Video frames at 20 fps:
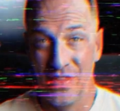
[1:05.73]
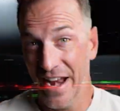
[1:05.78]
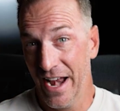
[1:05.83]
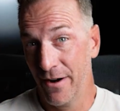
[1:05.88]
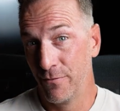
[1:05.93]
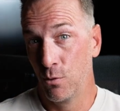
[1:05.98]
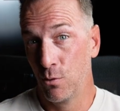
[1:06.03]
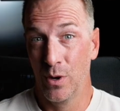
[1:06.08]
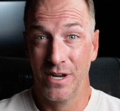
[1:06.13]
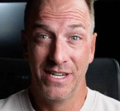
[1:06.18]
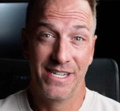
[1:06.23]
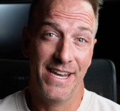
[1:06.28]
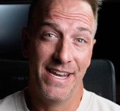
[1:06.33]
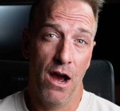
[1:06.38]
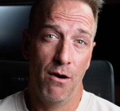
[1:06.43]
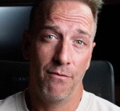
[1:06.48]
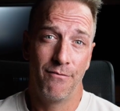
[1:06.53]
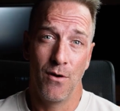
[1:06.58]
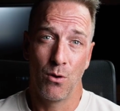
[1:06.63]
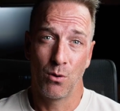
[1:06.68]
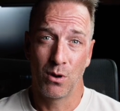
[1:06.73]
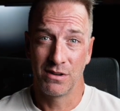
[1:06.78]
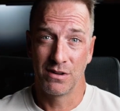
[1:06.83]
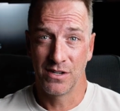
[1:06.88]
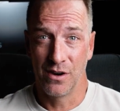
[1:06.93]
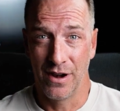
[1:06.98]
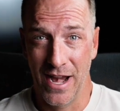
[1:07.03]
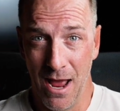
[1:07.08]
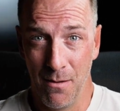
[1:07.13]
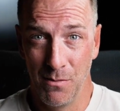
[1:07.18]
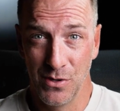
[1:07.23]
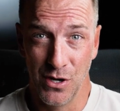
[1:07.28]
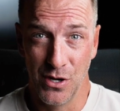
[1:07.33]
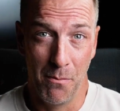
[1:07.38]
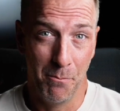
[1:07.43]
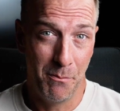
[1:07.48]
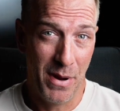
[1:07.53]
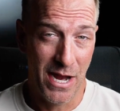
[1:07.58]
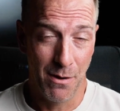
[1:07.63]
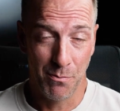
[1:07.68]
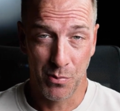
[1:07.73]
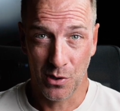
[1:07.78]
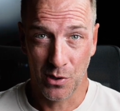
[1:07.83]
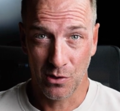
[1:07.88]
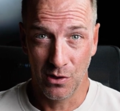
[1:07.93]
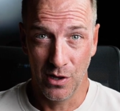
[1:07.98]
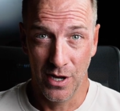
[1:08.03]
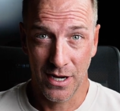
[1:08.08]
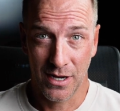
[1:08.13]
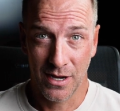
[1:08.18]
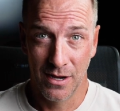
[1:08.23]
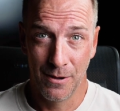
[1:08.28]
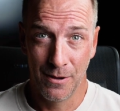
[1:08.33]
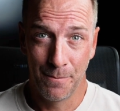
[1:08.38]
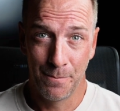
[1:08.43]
Then everyone's now focused on Amazon pay per click.